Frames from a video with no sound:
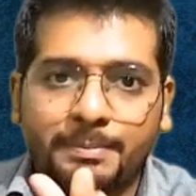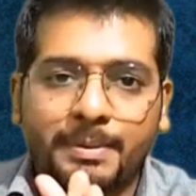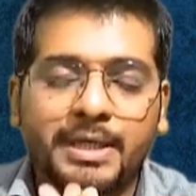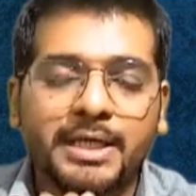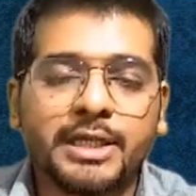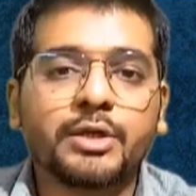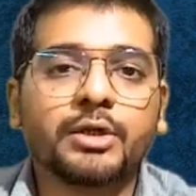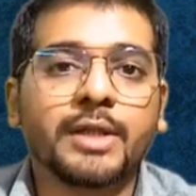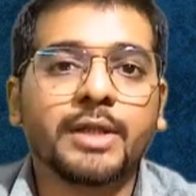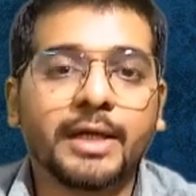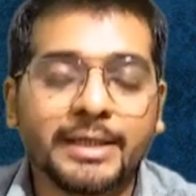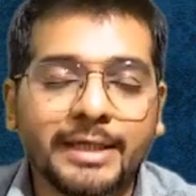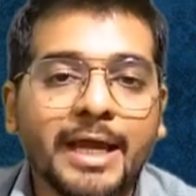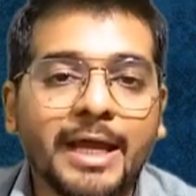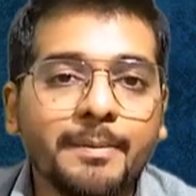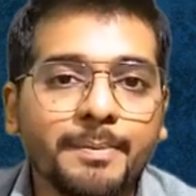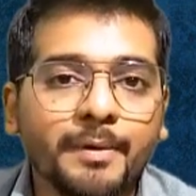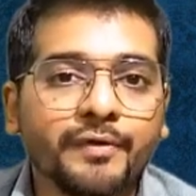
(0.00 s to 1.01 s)
a particular
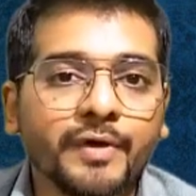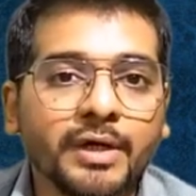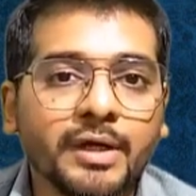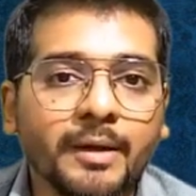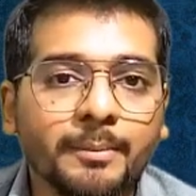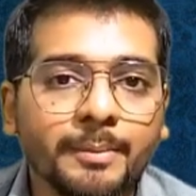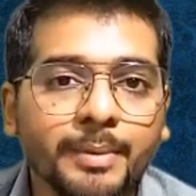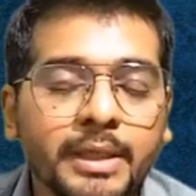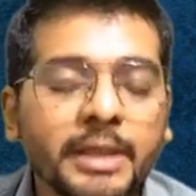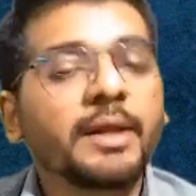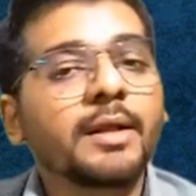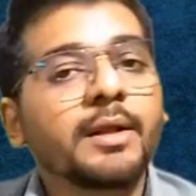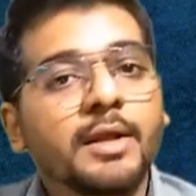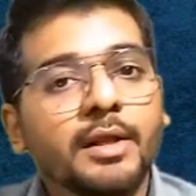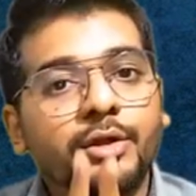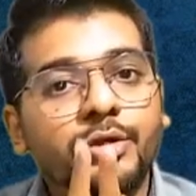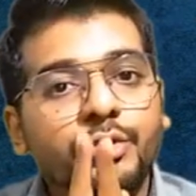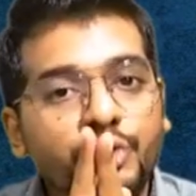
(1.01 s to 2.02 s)
type of a company,
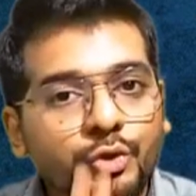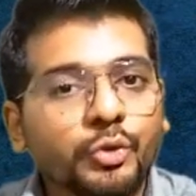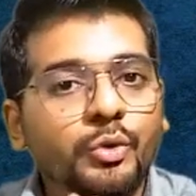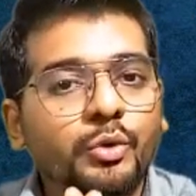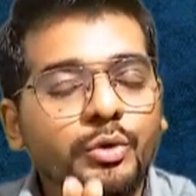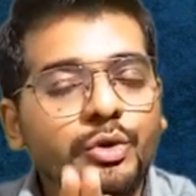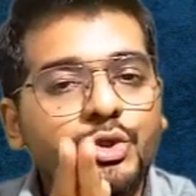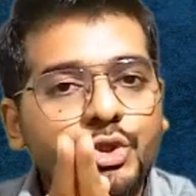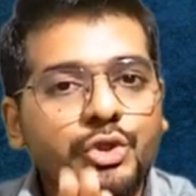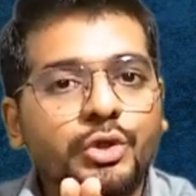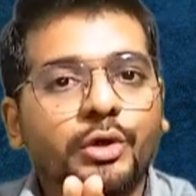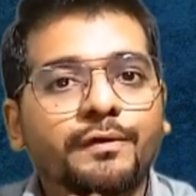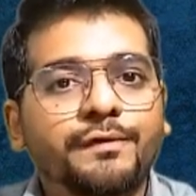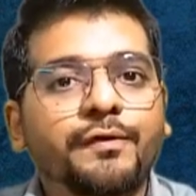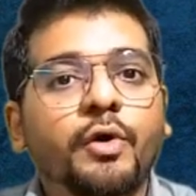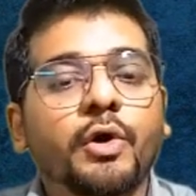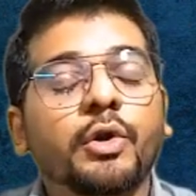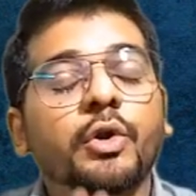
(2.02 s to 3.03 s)
you
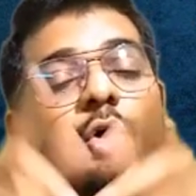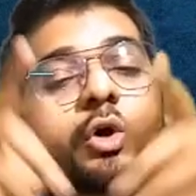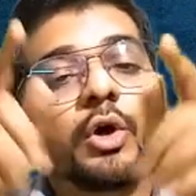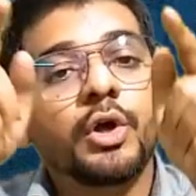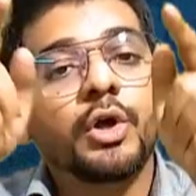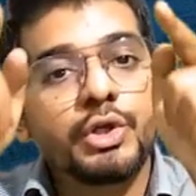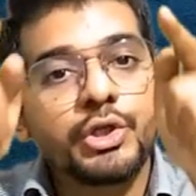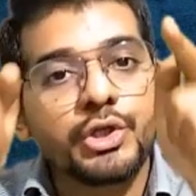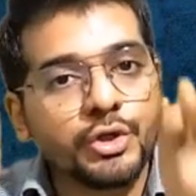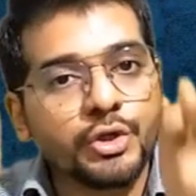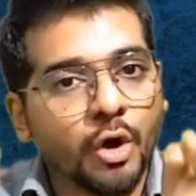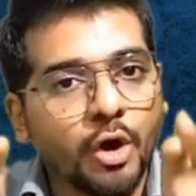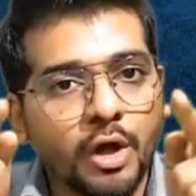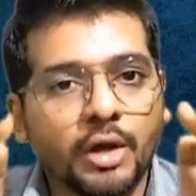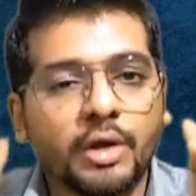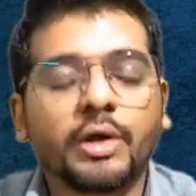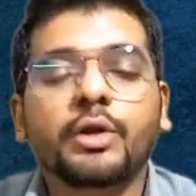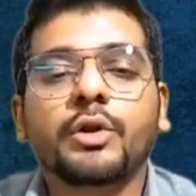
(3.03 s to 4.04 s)
should follow
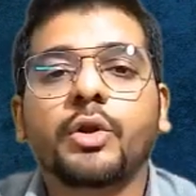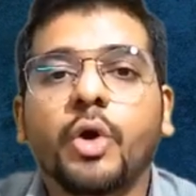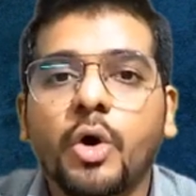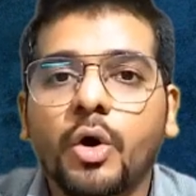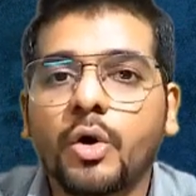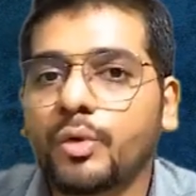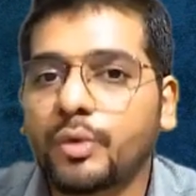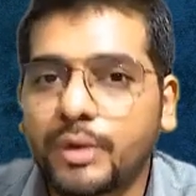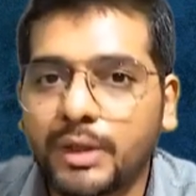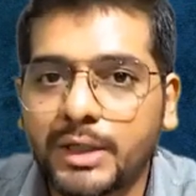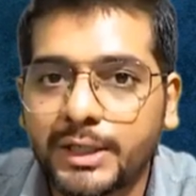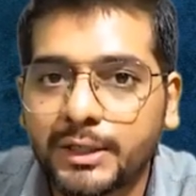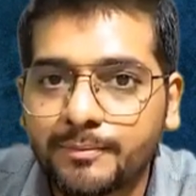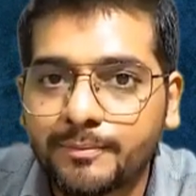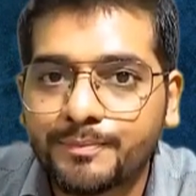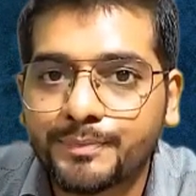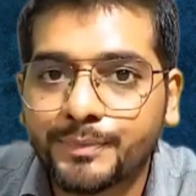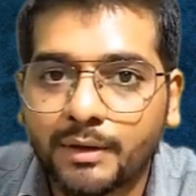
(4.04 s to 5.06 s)
your law
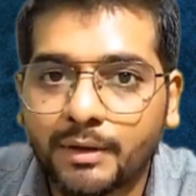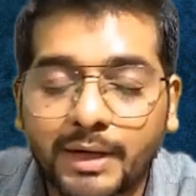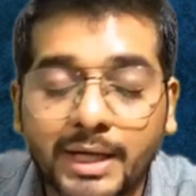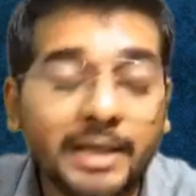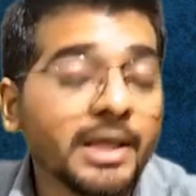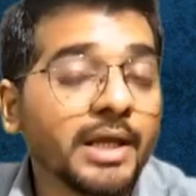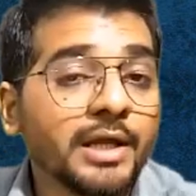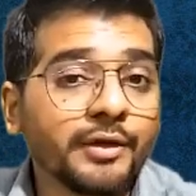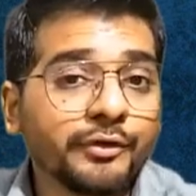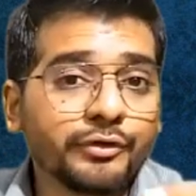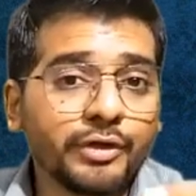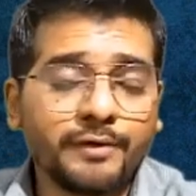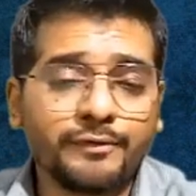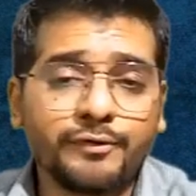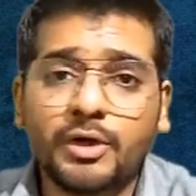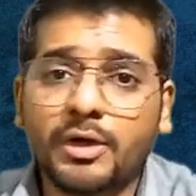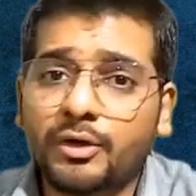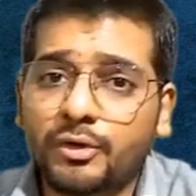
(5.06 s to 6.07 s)
only, right? So
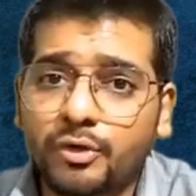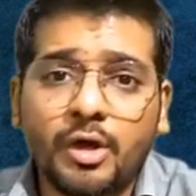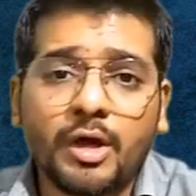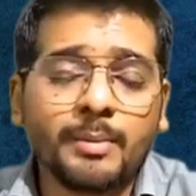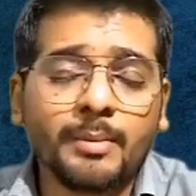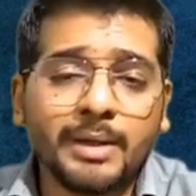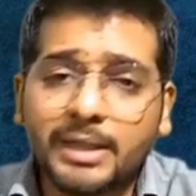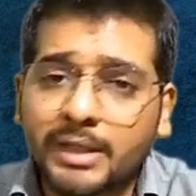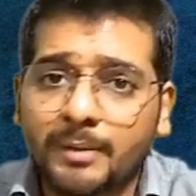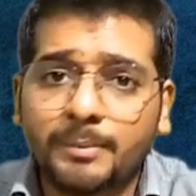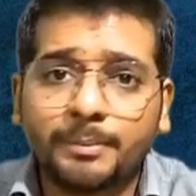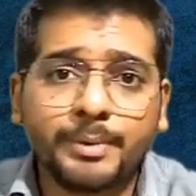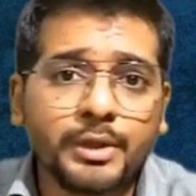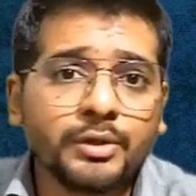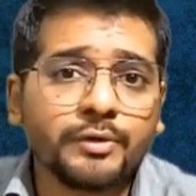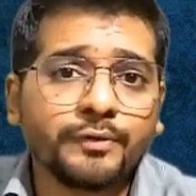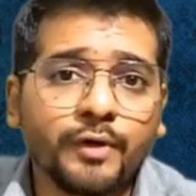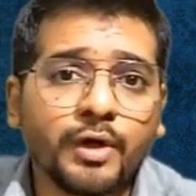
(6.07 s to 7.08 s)
if you're a normal
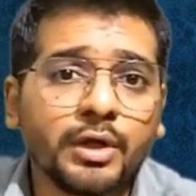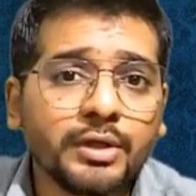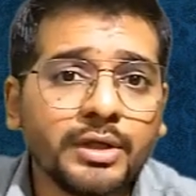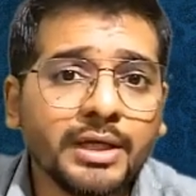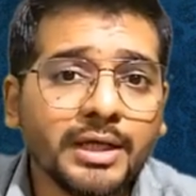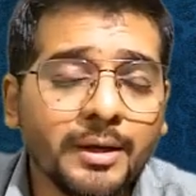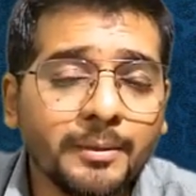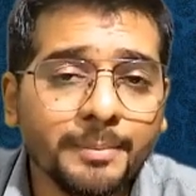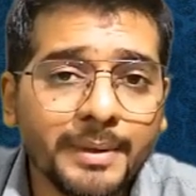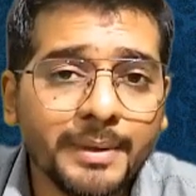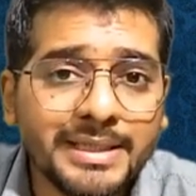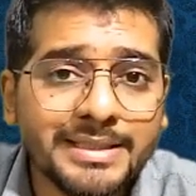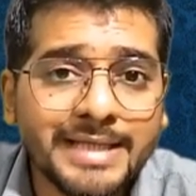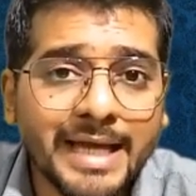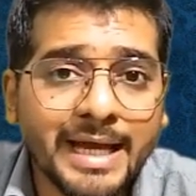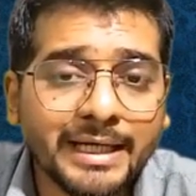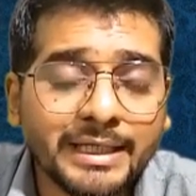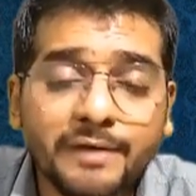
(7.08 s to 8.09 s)
company, you follow the
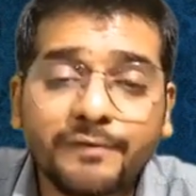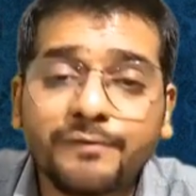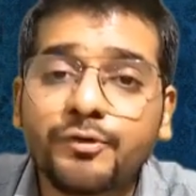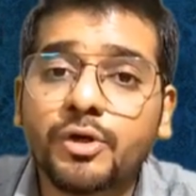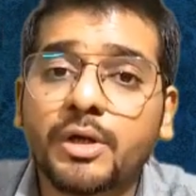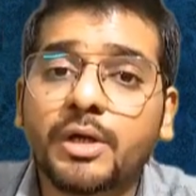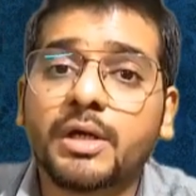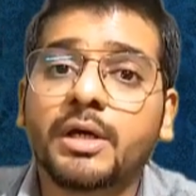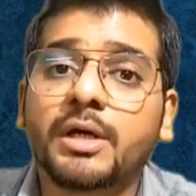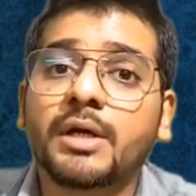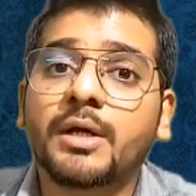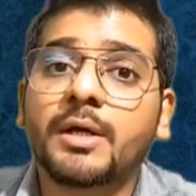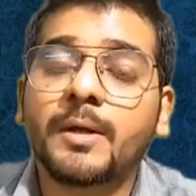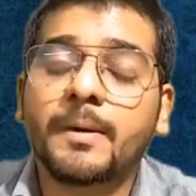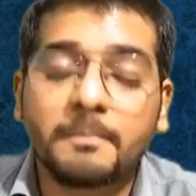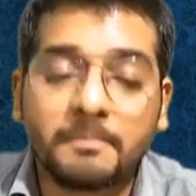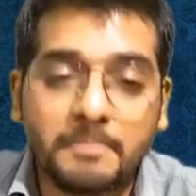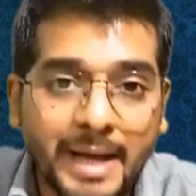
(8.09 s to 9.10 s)
Companies Act. If you're a
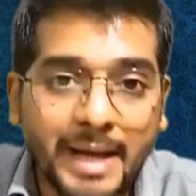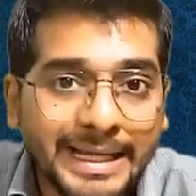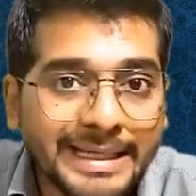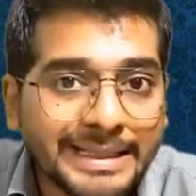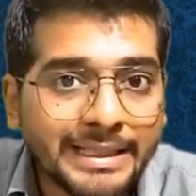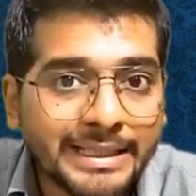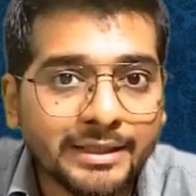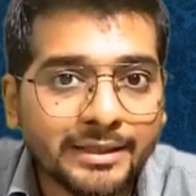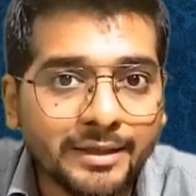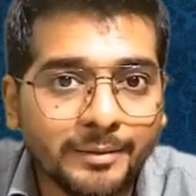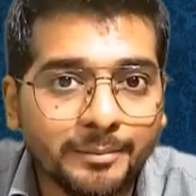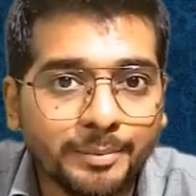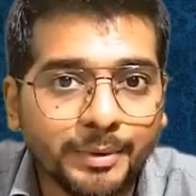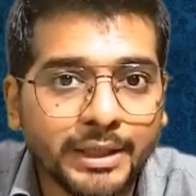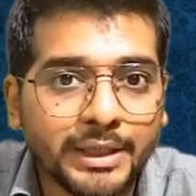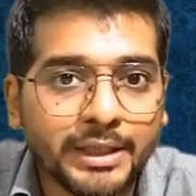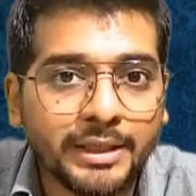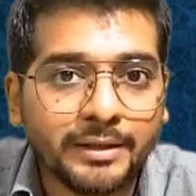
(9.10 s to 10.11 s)
banking
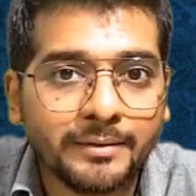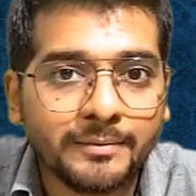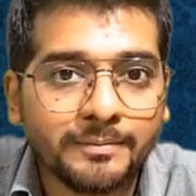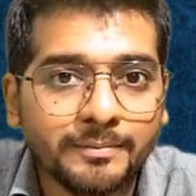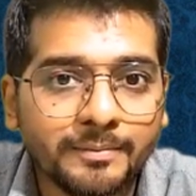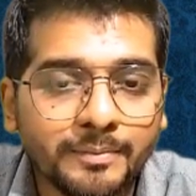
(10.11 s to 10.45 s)
company,